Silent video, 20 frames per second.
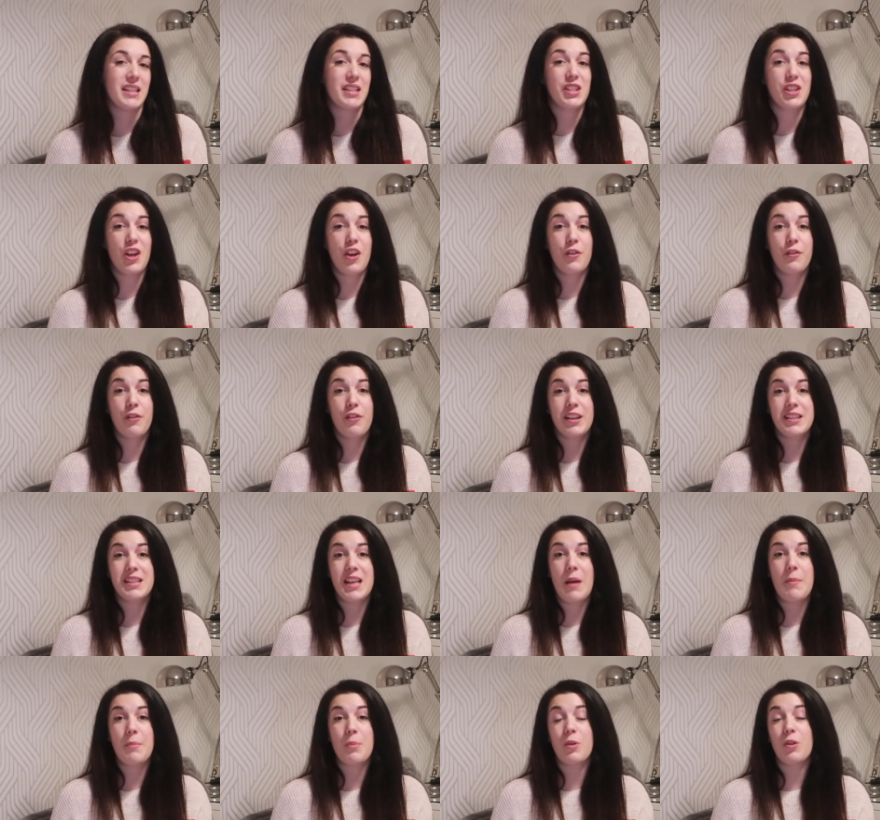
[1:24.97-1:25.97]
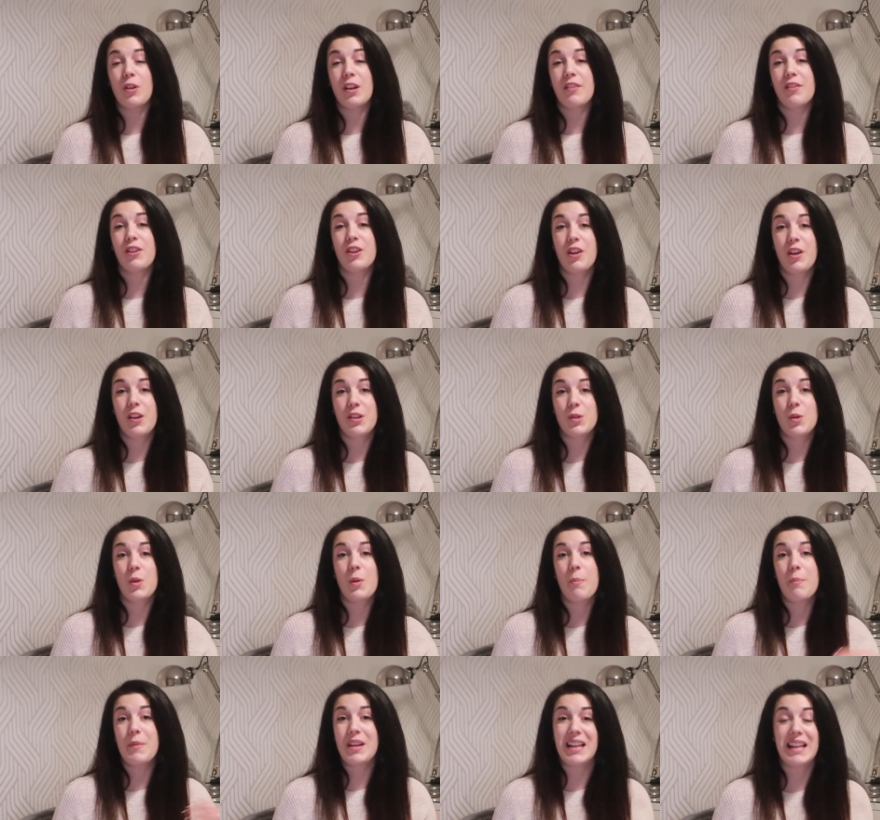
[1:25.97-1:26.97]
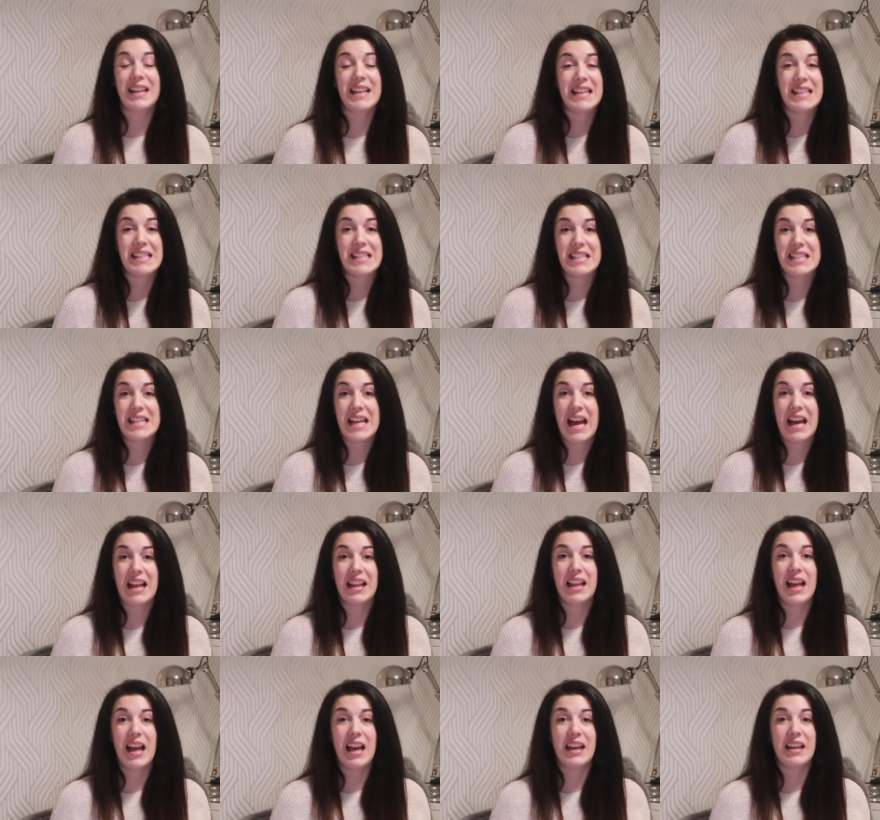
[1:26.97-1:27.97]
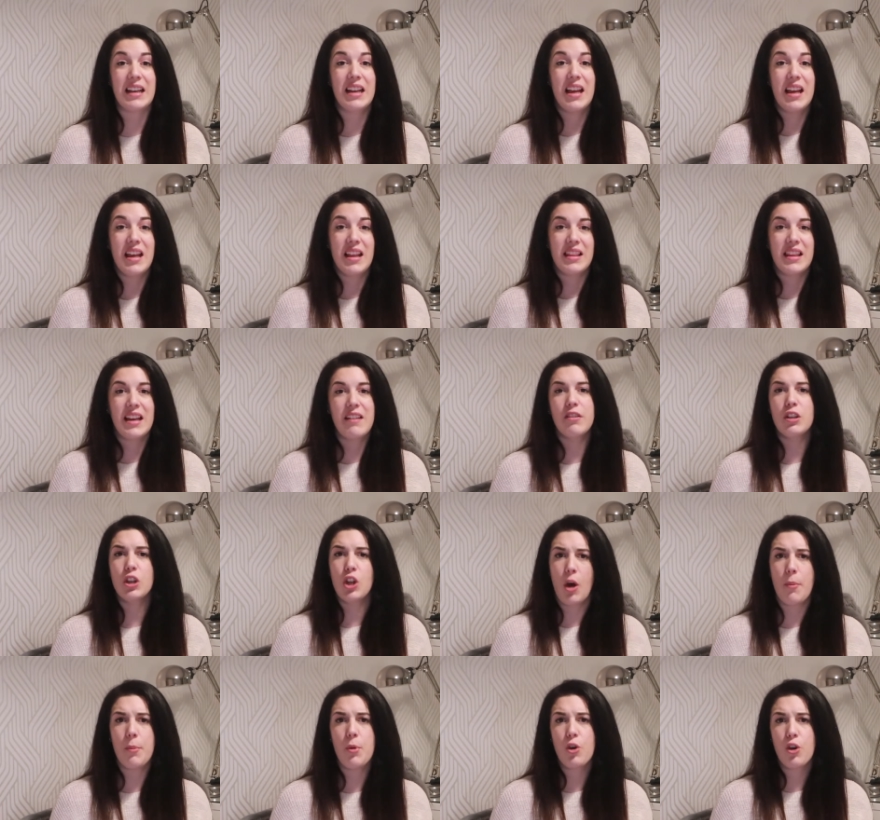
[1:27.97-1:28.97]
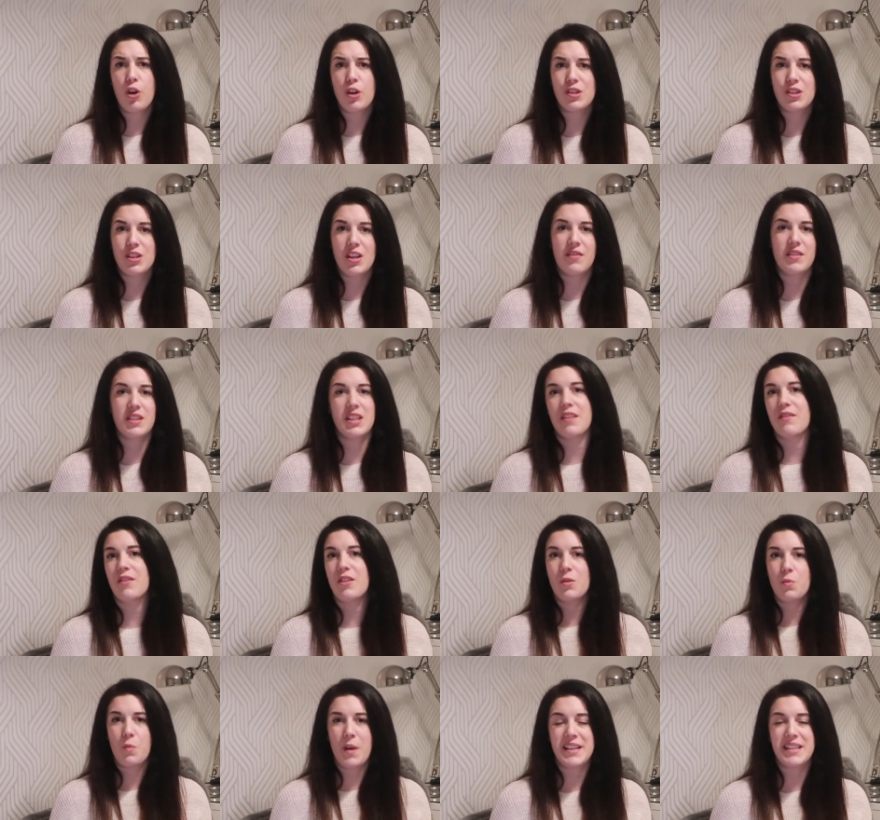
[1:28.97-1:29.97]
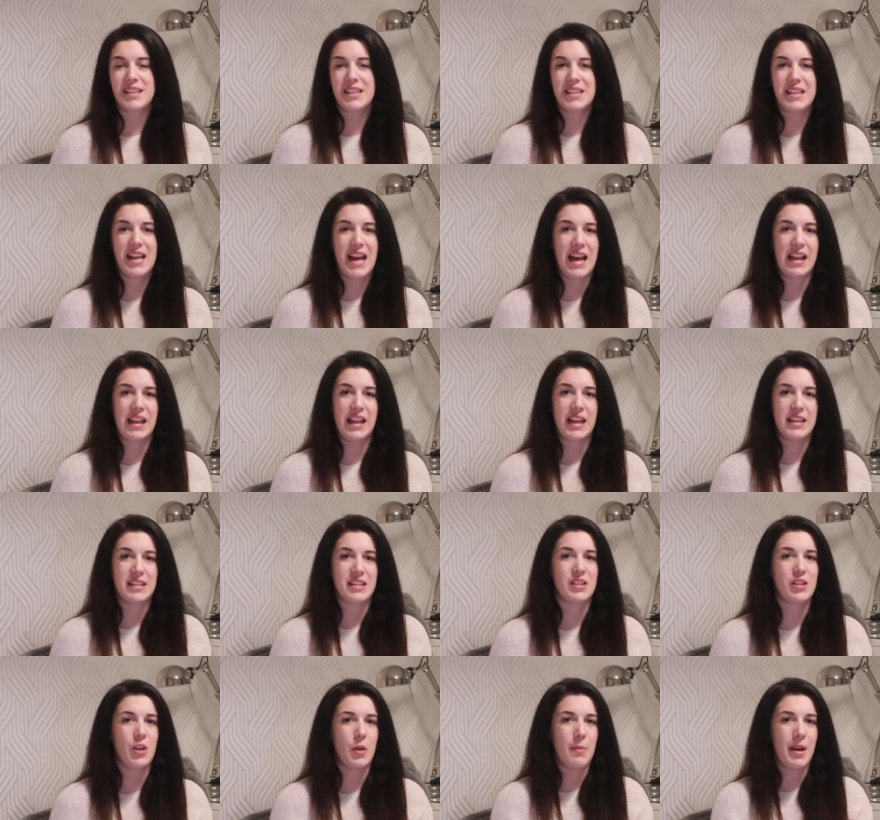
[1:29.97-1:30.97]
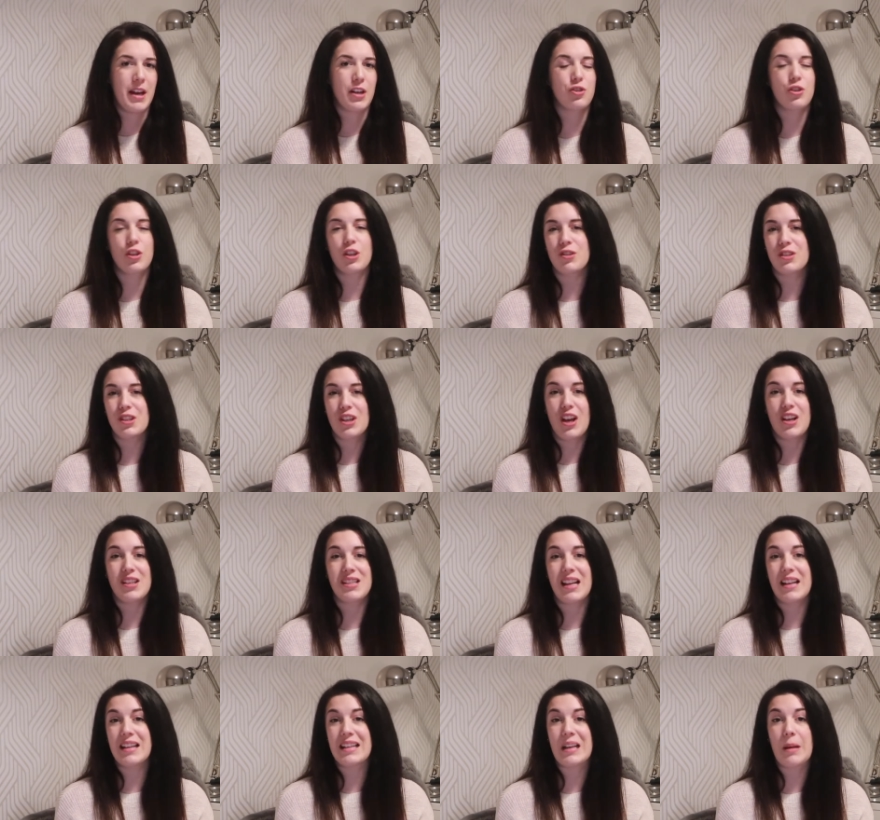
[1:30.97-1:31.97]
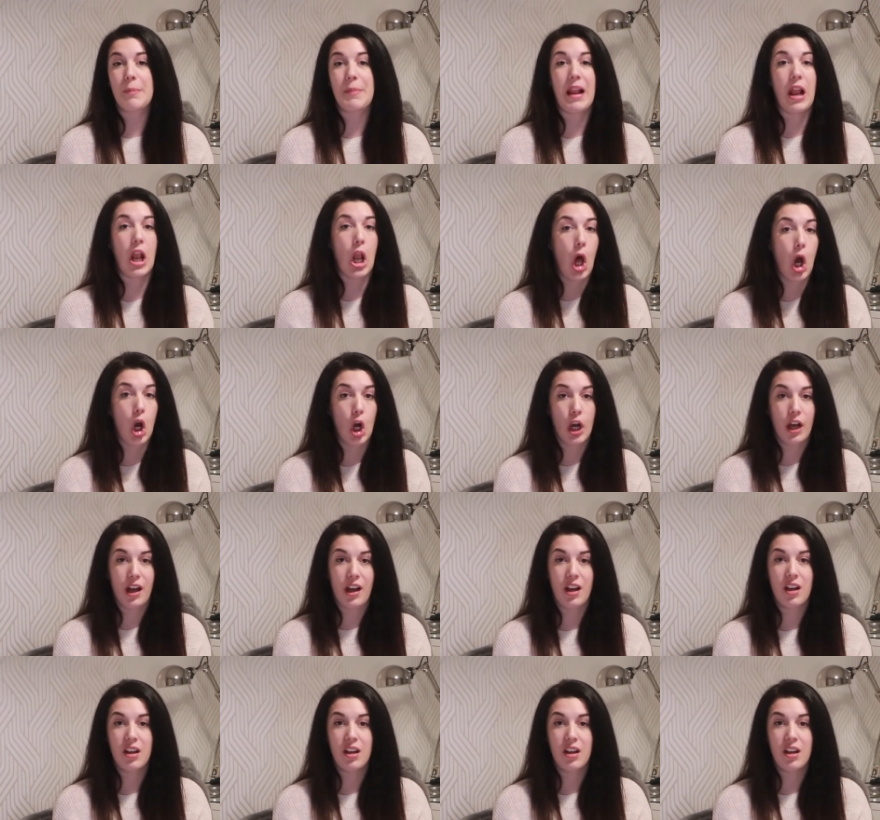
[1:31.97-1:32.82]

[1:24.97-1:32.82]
So for example, if you're going to a Middle Eastern airline, they're a lot more conservative than Western airlines, so make sure your skirt's a little bit longer.